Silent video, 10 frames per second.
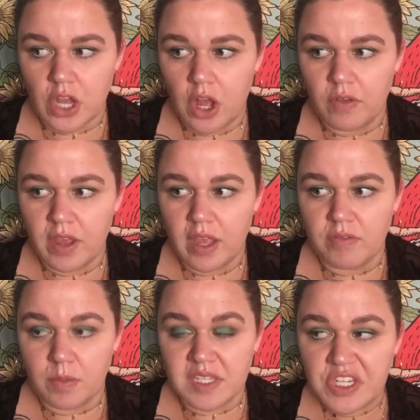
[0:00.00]
of a
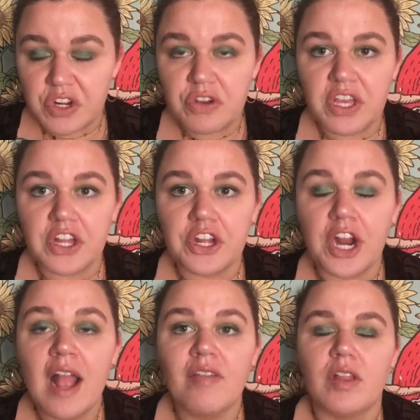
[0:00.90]
famous serial killer.